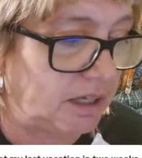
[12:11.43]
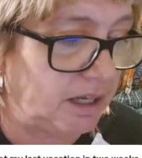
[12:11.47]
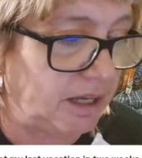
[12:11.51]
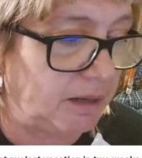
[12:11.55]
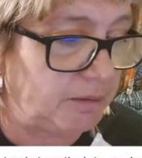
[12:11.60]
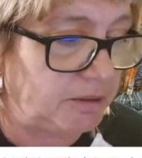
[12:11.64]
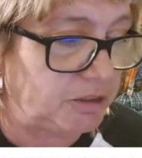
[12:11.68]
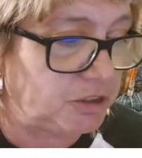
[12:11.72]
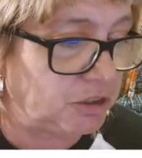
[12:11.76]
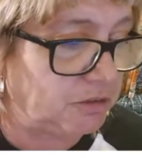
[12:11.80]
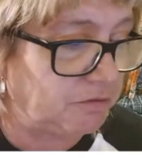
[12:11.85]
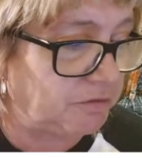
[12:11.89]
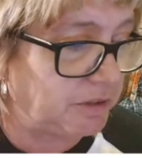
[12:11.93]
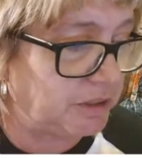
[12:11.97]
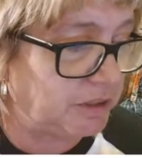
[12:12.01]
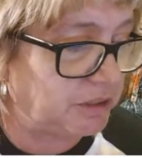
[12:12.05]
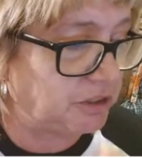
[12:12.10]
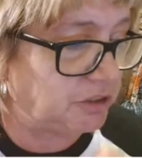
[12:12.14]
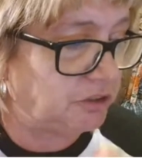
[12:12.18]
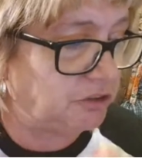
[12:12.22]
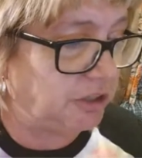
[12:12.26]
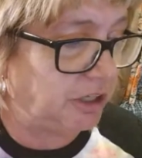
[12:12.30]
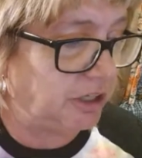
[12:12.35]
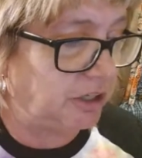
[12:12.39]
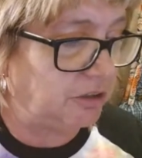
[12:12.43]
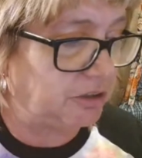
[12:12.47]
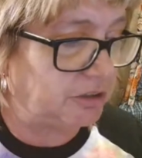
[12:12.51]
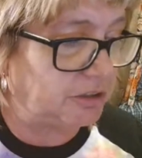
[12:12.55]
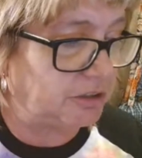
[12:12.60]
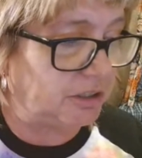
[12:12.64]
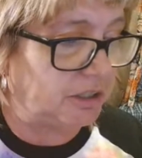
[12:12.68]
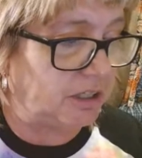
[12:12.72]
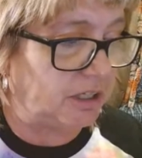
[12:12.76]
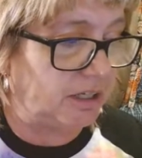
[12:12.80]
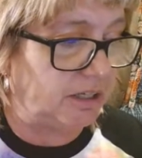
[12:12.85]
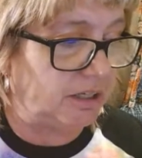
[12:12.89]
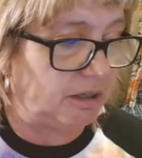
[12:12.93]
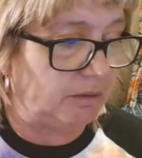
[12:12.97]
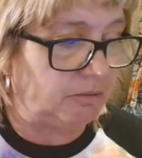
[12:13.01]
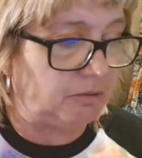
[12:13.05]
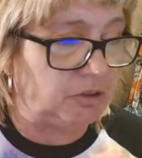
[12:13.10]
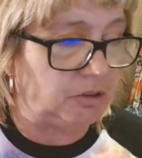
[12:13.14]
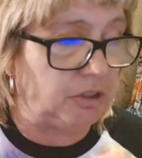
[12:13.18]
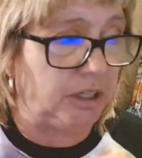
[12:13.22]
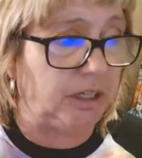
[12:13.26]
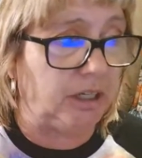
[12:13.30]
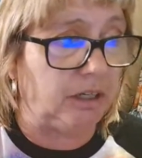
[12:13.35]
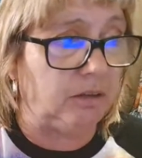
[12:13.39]
I'm a two-fisted drinker tonight. I'm
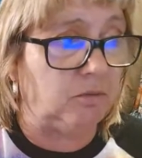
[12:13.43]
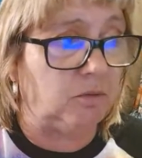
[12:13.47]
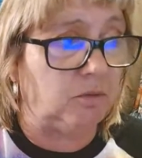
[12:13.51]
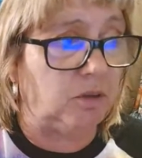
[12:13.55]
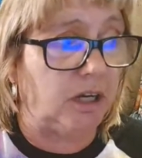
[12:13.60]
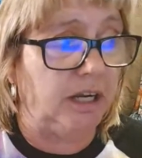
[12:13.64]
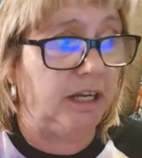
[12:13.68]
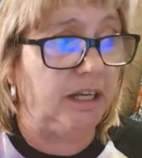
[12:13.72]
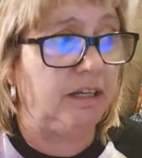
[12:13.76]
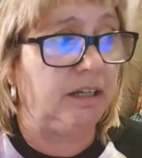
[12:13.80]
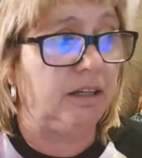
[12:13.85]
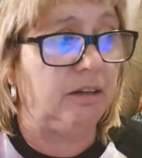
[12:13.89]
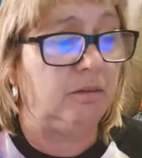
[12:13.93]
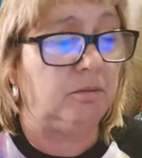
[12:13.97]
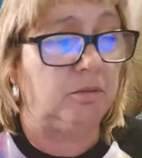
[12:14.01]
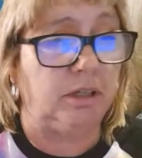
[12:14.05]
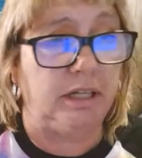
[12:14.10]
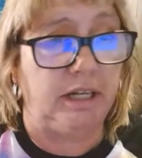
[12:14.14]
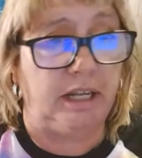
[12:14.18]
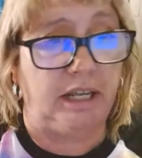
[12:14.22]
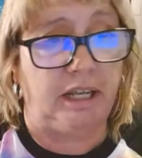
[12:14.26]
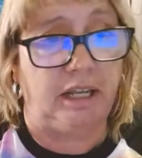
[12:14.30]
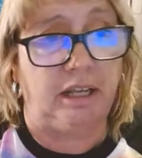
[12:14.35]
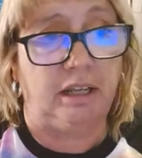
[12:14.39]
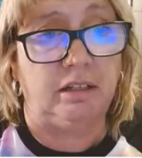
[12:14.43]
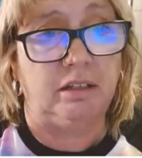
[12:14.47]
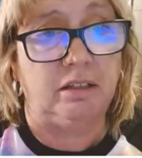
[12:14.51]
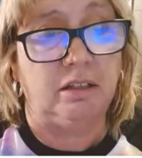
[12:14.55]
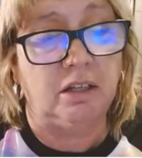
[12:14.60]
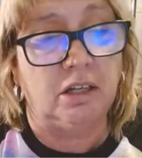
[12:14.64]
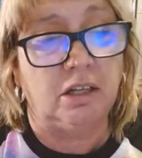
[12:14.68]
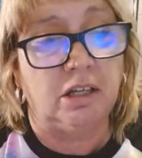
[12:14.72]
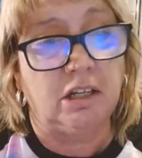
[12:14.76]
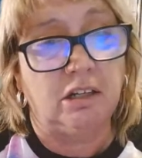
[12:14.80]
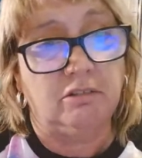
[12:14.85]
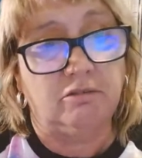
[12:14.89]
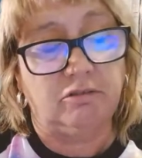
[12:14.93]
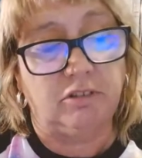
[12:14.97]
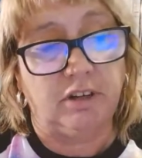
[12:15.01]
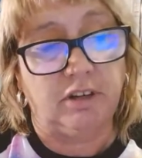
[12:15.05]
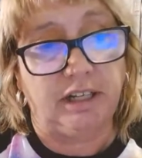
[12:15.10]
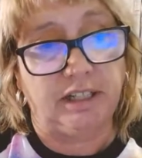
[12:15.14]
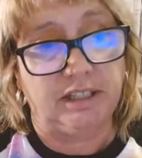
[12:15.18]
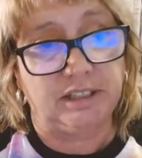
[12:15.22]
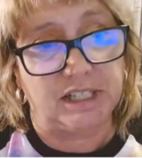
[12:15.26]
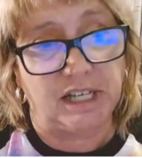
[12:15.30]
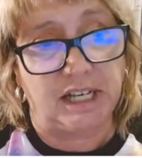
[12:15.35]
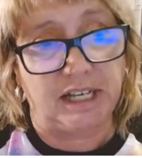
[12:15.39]
drinking wine in one hand for
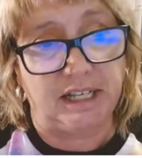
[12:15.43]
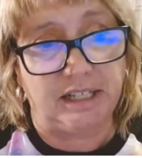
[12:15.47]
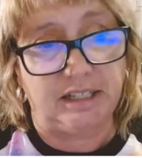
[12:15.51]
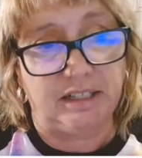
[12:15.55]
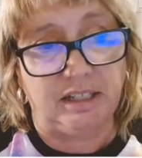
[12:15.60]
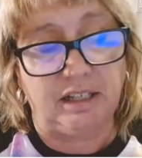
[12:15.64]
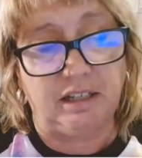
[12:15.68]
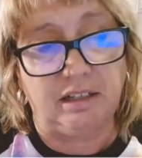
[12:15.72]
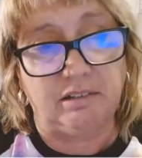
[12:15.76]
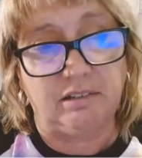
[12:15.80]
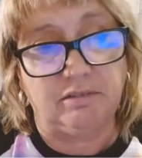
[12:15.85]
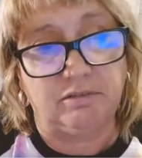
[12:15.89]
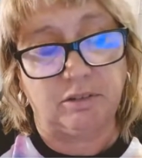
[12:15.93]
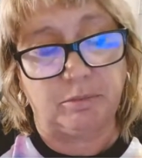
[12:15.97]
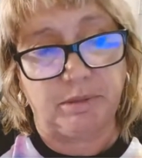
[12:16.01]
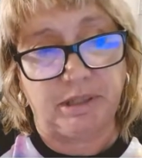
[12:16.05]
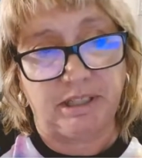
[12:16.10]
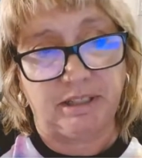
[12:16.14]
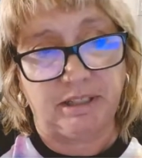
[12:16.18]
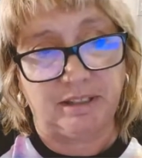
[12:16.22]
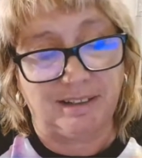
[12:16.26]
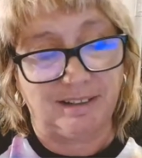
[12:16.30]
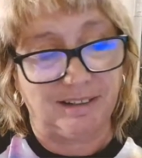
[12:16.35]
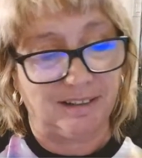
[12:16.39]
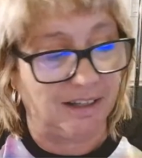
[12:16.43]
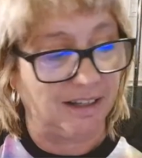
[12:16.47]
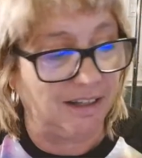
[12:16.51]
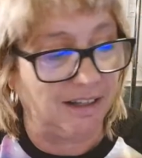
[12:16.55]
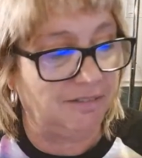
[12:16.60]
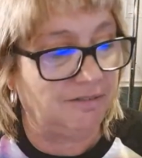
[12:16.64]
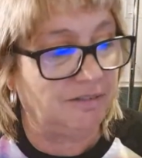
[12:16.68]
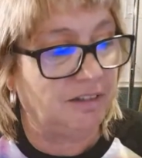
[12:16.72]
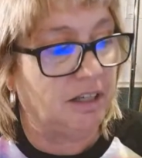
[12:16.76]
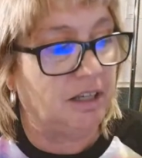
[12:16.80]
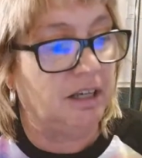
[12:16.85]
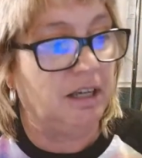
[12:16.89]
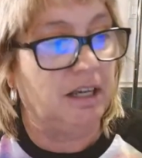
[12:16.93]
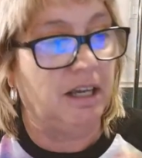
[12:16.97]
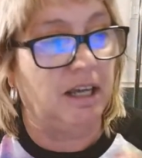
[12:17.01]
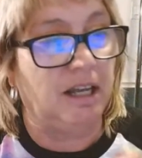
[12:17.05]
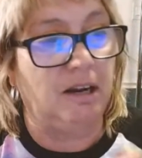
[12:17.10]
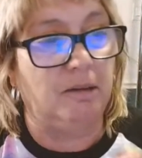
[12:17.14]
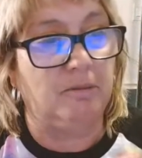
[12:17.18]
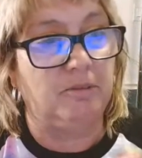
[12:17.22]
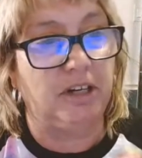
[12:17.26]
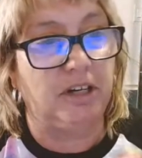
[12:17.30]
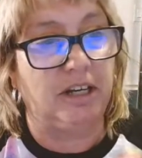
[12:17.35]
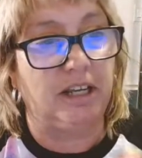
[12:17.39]
anxiety for being on live,
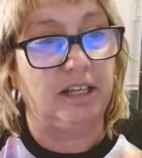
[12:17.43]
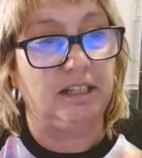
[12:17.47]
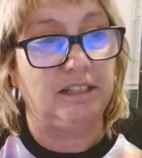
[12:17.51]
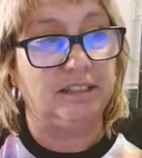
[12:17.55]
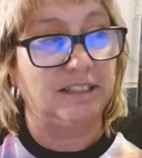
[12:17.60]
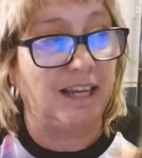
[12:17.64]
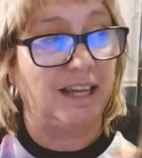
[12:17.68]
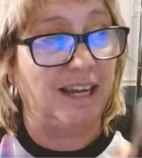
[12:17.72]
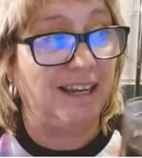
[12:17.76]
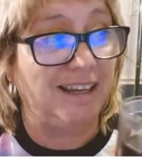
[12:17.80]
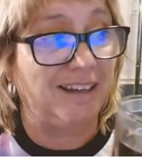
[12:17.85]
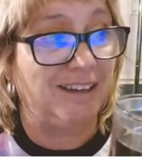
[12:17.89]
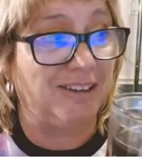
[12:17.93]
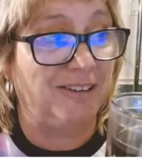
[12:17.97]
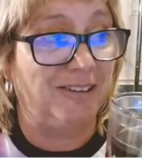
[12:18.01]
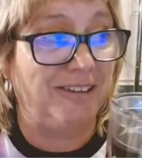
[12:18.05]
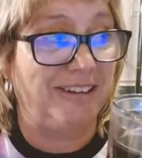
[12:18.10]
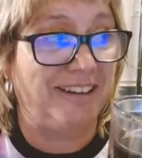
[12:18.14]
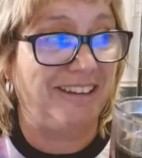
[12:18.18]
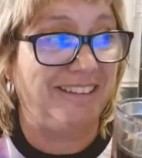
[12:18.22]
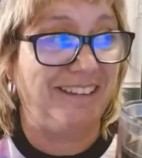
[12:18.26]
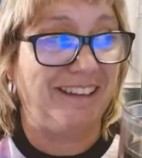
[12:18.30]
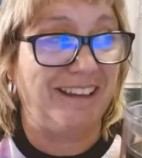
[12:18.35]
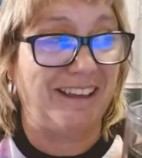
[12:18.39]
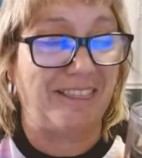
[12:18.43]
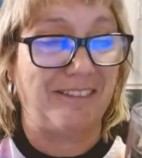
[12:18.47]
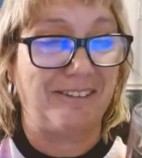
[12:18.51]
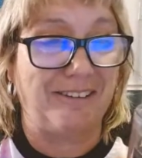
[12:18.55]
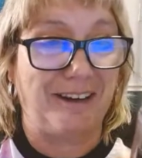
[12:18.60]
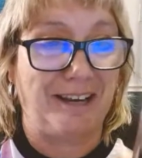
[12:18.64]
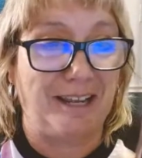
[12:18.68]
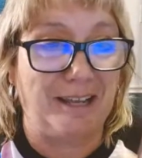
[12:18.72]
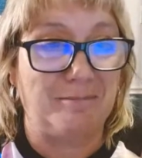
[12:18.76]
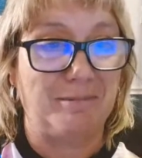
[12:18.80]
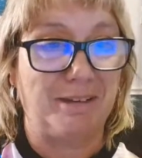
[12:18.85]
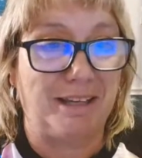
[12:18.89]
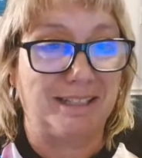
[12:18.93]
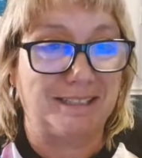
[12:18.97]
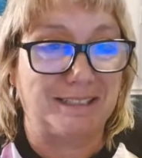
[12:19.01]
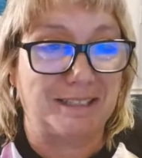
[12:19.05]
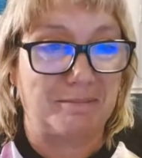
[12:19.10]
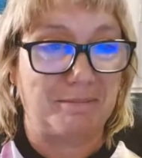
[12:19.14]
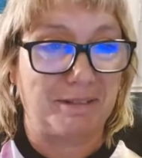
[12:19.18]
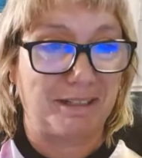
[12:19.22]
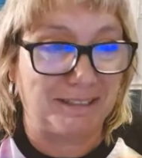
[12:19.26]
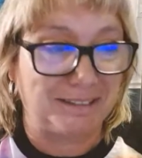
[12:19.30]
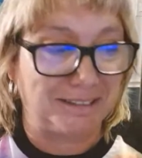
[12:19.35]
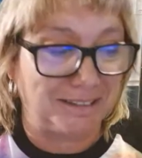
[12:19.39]
and I'm drinking Diet Coke in the other hand because
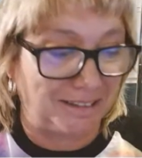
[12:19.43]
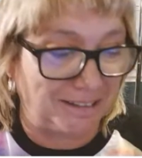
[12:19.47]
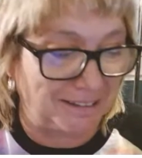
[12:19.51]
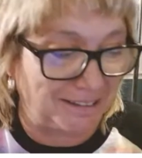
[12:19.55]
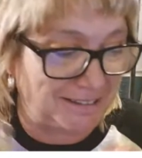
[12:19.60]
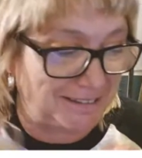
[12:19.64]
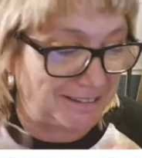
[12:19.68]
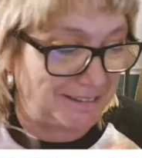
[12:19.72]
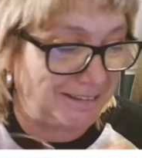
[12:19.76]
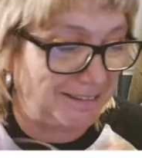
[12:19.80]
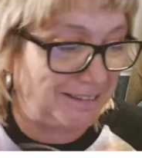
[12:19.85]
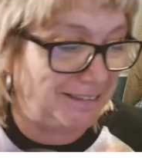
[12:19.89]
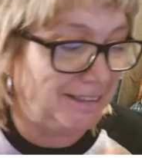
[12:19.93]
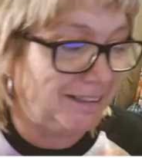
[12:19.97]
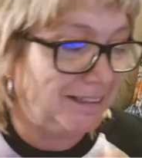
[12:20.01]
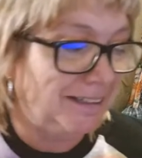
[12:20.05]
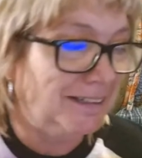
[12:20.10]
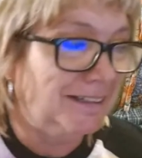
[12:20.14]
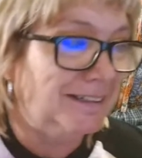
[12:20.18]
I'm exhausted.